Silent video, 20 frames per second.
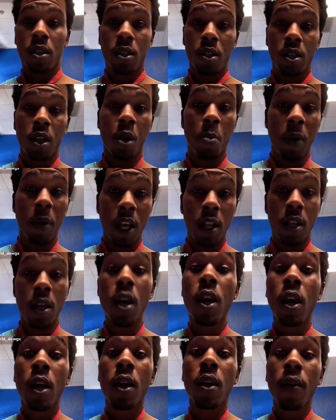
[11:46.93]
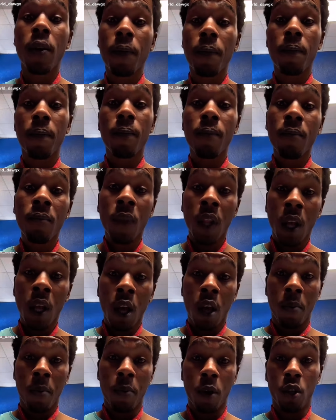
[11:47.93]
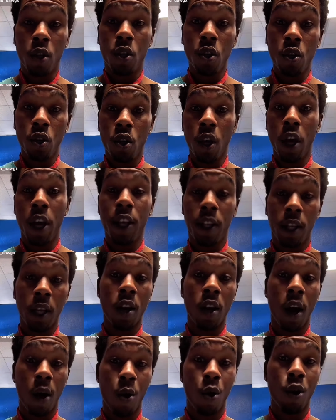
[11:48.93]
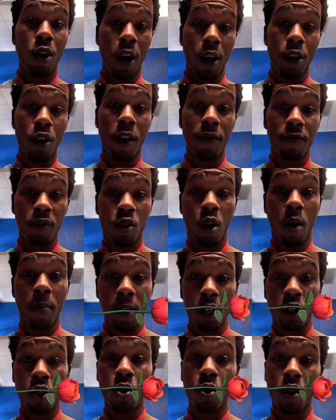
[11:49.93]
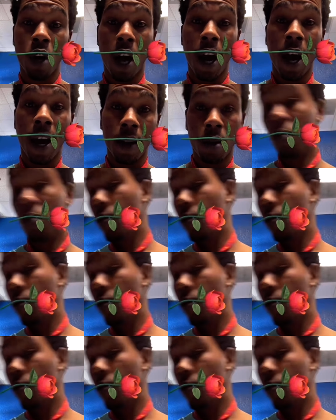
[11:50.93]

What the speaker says: CBD, but 18 or older, you have to come and show your